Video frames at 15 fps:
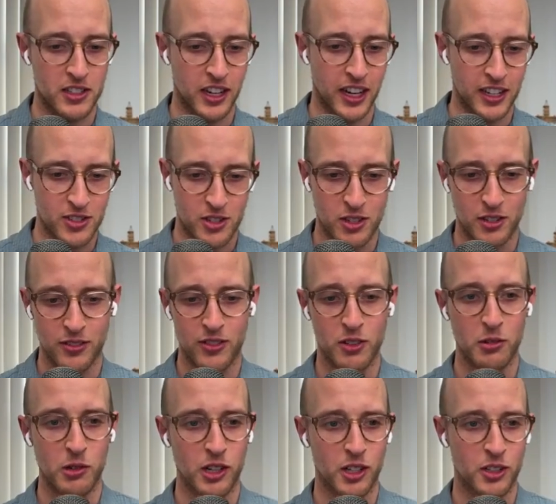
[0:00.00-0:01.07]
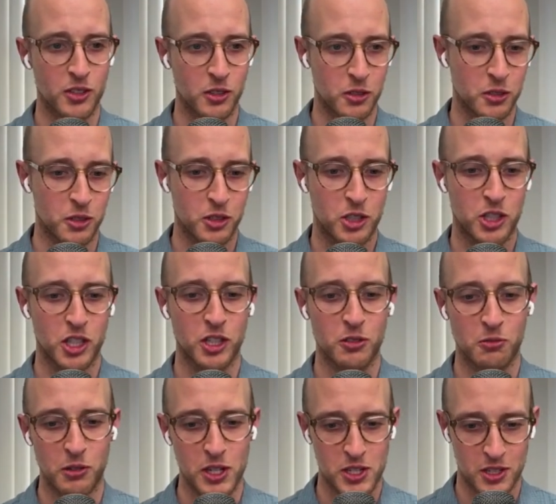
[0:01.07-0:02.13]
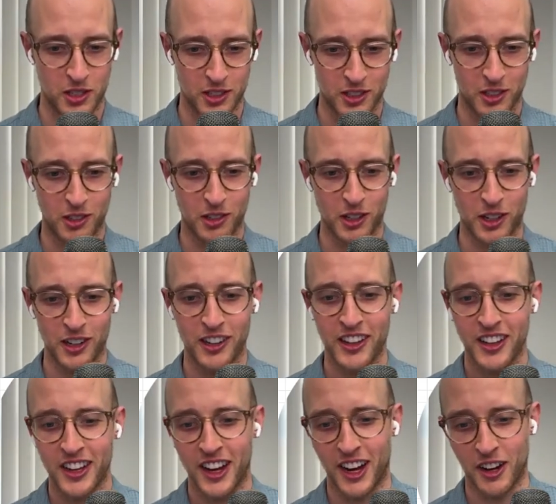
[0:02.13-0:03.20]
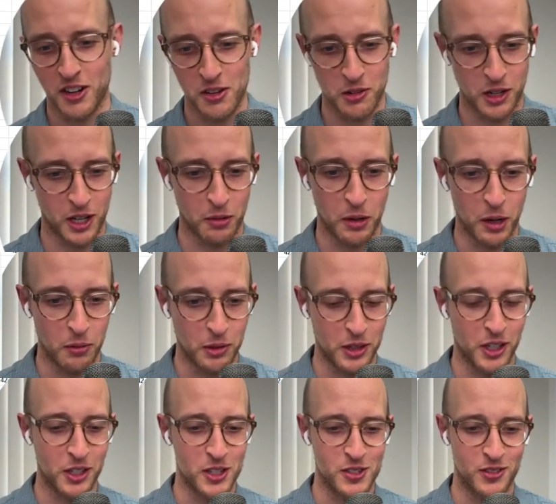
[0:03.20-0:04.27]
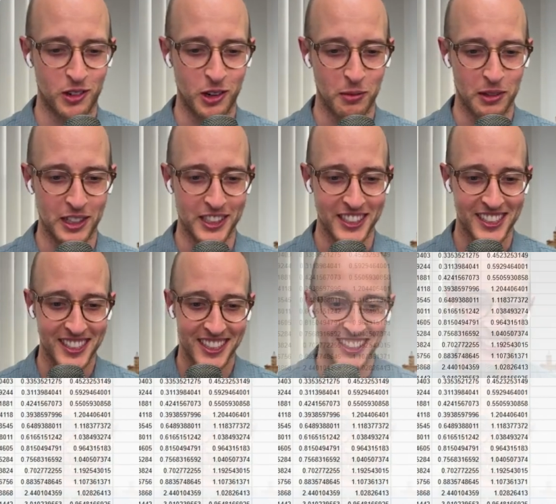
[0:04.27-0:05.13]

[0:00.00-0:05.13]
to ask you if you were a Google Sheet wizard or how you were coming up with all these formulas.